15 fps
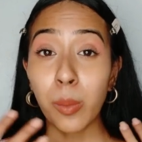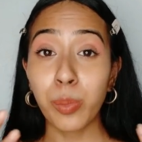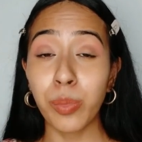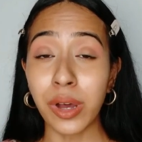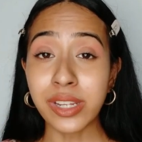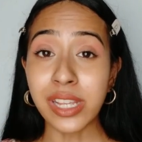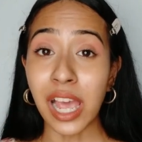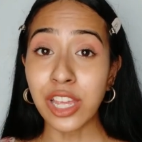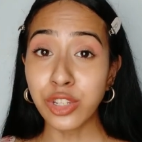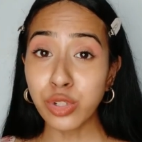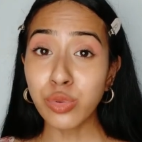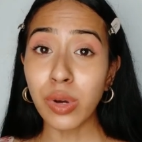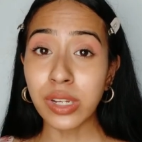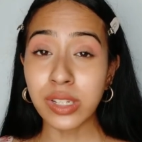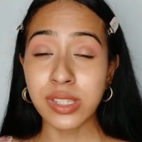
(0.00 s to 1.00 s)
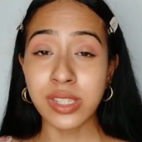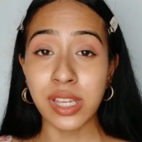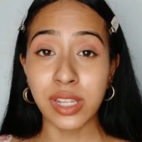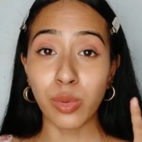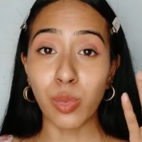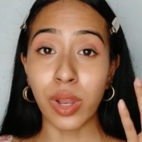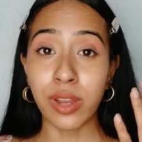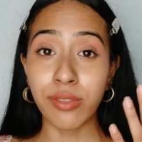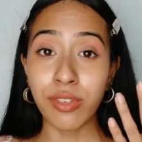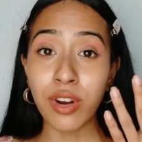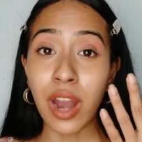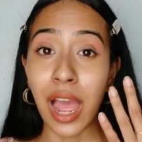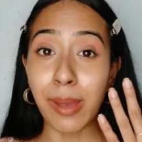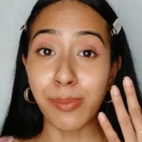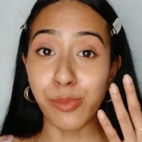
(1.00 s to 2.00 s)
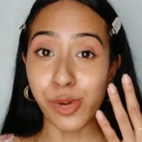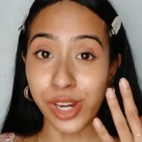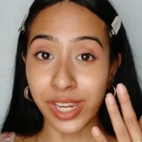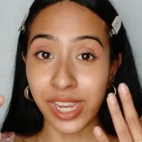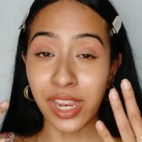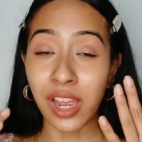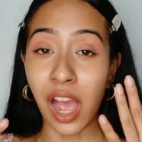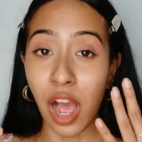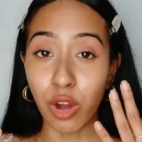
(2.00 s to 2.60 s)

but I do want to say that whenever I'm breaking